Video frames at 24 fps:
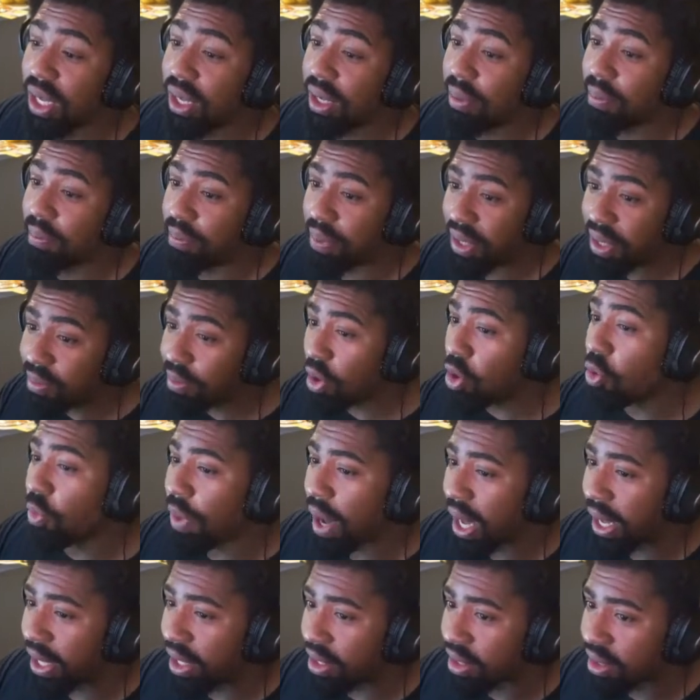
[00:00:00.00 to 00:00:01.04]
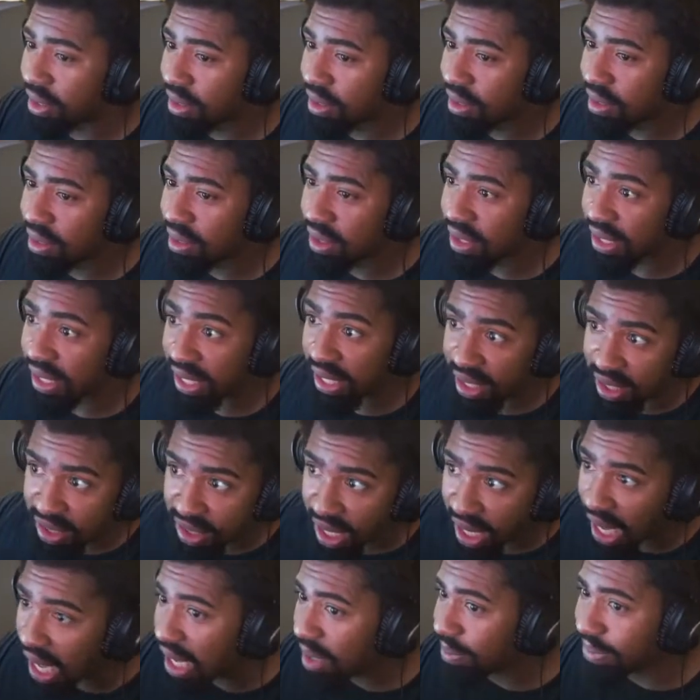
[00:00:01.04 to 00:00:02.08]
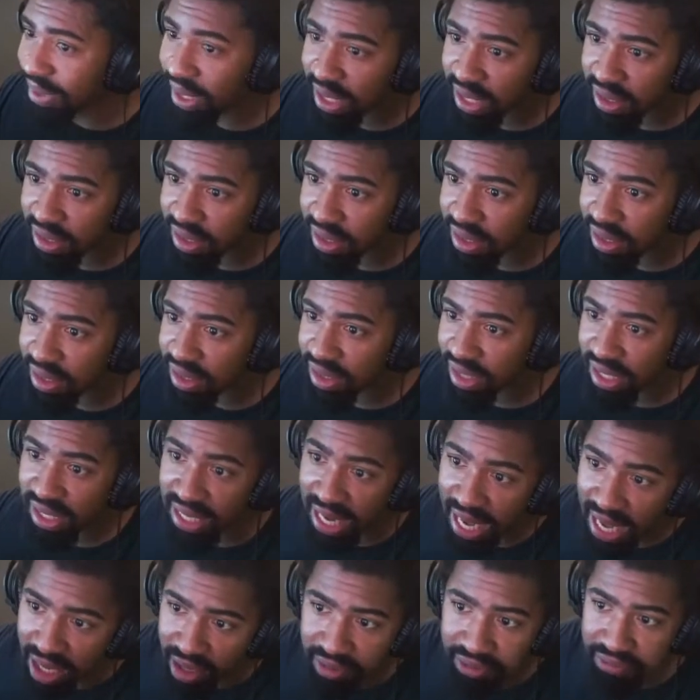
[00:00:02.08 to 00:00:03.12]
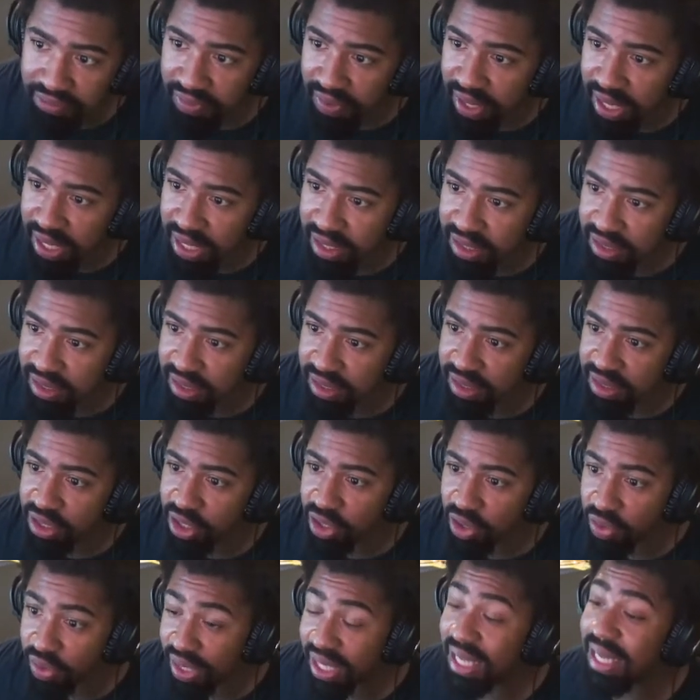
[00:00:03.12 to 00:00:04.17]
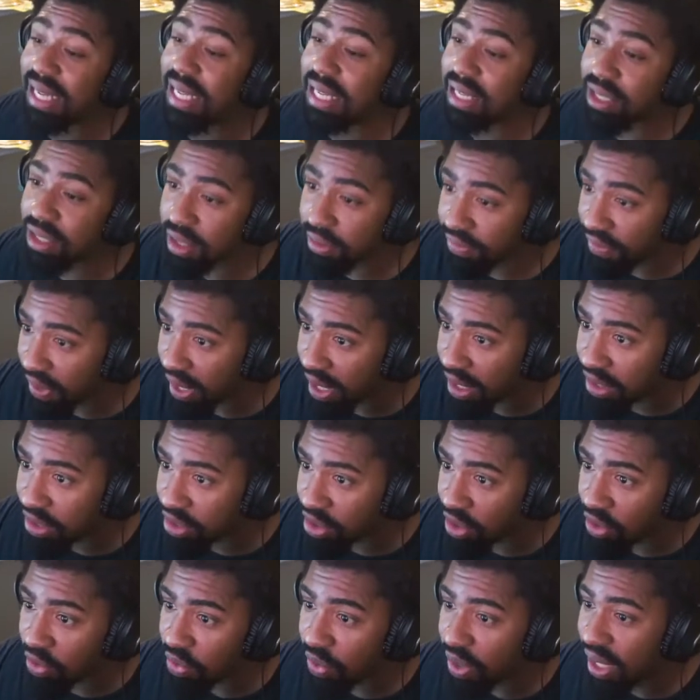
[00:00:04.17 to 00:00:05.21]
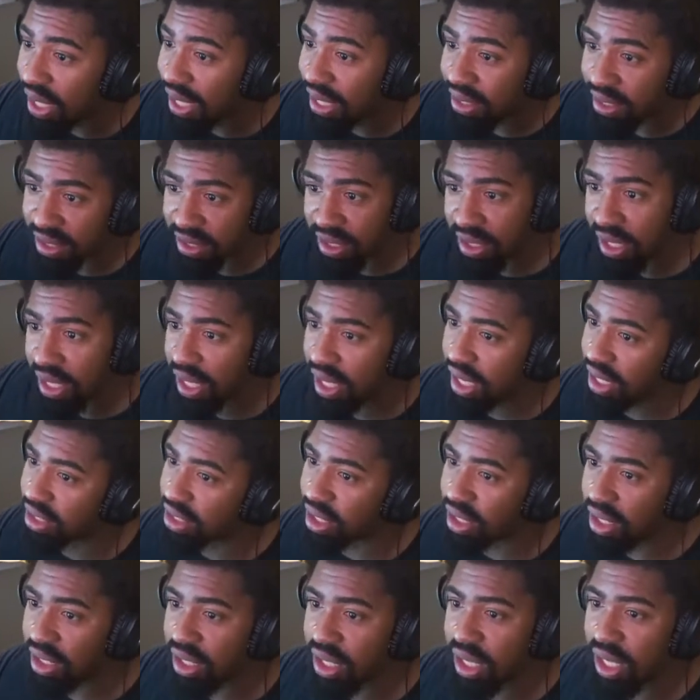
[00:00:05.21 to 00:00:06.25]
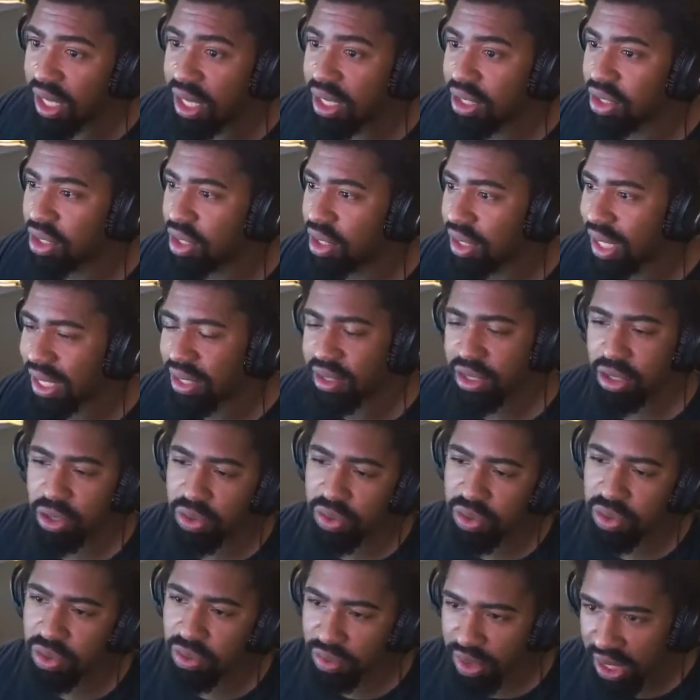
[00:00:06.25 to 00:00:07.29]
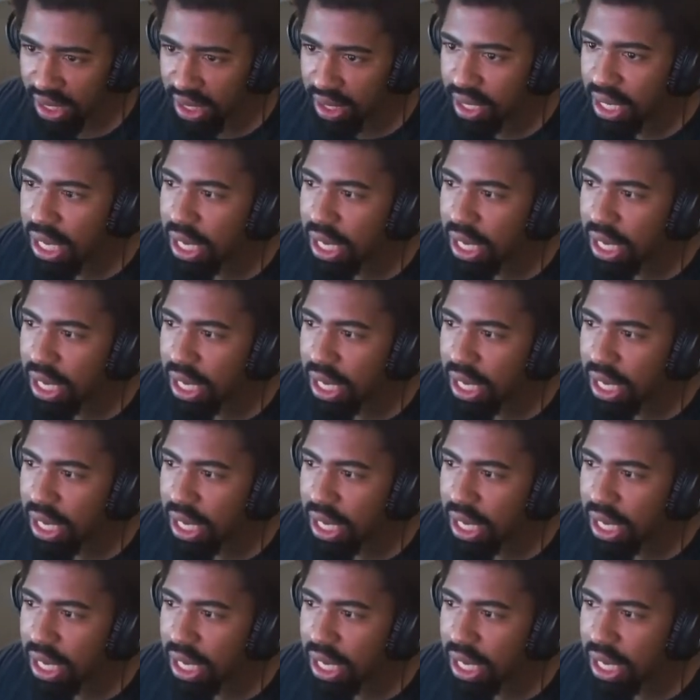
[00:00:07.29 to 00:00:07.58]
be mobile, get into high places, get out of fights, get into fights, so disengage, engage, that's huge, right?